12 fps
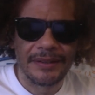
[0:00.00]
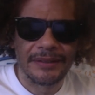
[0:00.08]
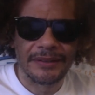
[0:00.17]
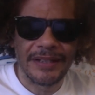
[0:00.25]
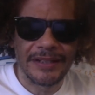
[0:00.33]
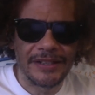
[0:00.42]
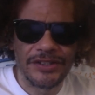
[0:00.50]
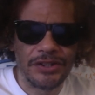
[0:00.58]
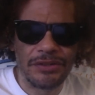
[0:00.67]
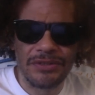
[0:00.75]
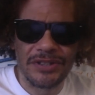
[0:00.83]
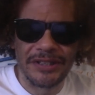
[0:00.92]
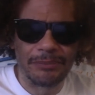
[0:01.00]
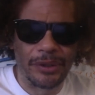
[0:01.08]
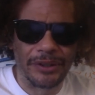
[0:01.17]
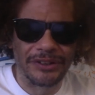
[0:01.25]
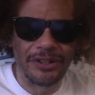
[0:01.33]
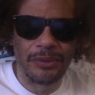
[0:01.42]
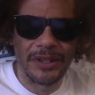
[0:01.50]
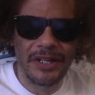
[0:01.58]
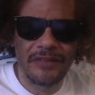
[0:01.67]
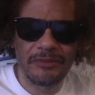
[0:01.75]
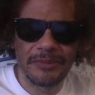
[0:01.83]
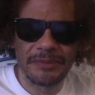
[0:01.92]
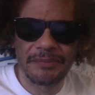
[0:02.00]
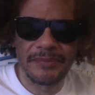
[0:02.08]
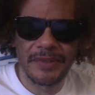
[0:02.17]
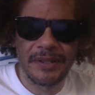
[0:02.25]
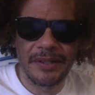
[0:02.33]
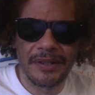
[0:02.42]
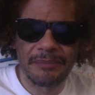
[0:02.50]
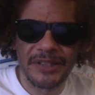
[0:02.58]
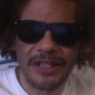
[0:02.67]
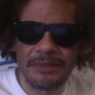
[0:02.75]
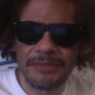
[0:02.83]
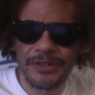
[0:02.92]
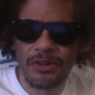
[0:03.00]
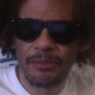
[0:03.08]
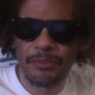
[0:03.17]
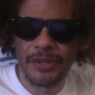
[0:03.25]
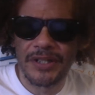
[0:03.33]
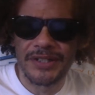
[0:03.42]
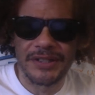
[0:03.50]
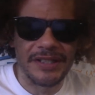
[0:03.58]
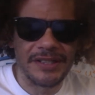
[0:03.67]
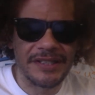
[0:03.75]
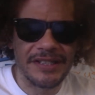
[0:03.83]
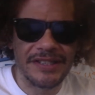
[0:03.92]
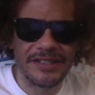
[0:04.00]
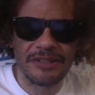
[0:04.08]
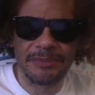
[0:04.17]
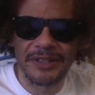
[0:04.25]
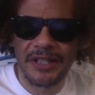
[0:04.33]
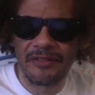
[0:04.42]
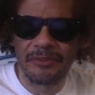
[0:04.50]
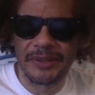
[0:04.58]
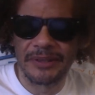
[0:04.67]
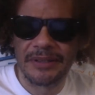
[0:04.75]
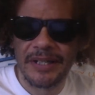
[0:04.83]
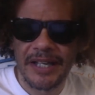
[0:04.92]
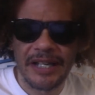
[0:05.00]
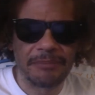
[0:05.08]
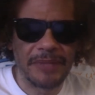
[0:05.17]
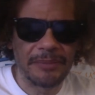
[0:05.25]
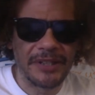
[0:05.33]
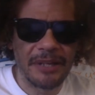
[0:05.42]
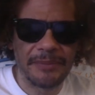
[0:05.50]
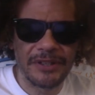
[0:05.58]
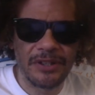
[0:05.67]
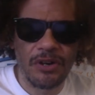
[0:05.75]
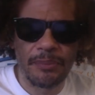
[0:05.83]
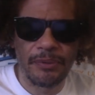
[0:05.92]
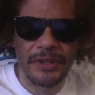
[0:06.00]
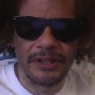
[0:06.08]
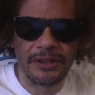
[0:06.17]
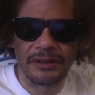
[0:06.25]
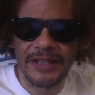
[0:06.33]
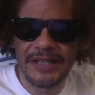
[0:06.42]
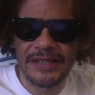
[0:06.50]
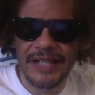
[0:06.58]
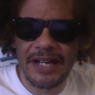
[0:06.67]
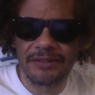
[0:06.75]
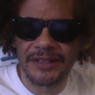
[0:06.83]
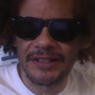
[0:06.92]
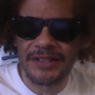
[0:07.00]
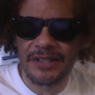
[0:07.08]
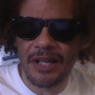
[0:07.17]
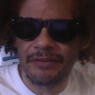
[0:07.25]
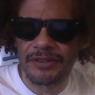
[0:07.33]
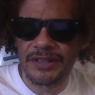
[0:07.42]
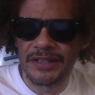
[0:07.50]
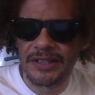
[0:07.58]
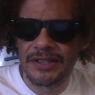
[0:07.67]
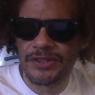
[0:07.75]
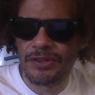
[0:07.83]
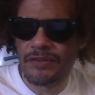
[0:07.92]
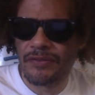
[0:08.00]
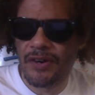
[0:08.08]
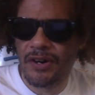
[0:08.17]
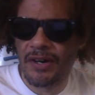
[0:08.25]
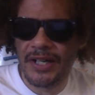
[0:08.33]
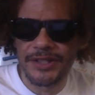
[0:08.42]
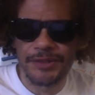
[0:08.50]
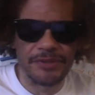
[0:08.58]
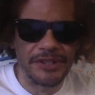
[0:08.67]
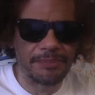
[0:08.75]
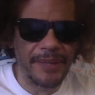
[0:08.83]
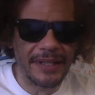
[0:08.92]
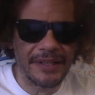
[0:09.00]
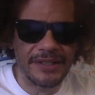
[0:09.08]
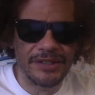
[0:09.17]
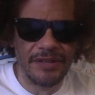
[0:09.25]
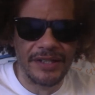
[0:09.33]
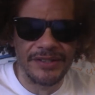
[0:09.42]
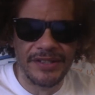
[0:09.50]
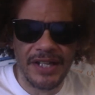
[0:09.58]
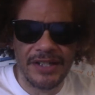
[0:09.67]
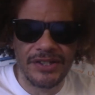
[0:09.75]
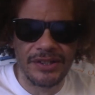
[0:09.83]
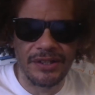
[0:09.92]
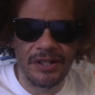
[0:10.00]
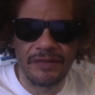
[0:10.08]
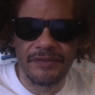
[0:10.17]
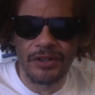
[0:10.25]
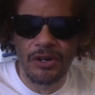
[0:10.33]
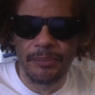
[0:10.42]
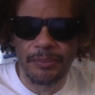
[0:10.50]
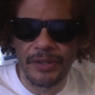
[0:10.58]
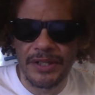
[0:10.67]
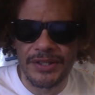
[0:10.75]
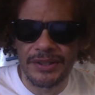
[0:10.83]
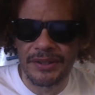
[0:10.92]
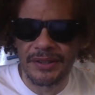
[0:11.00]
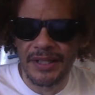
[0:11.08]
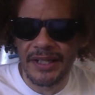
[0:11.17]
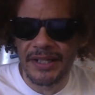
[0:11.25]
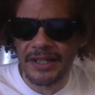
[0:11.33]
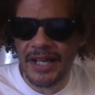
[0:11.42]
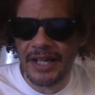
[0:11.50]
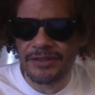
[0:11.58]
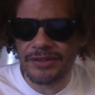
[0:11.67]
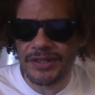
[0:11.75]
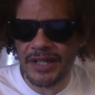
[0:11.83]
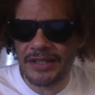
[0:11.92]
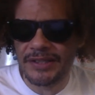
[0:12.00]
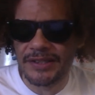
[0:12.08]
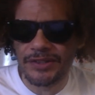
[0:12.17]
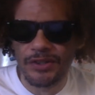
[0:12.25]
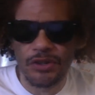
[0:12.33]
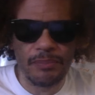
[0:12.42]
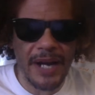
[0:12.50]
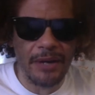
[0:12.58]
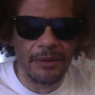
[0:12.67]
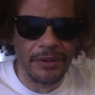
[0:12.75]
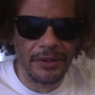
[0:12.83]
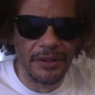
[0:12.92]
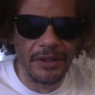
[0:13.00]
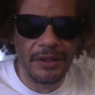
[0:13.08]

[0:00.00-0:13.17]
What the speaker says: That is hugely important, though. When a government becomes a corporation, it ceases to be a government. And by becoming a corporator, it lays down its sovereignty so far as respects transaction of the corporation, and it exercises no power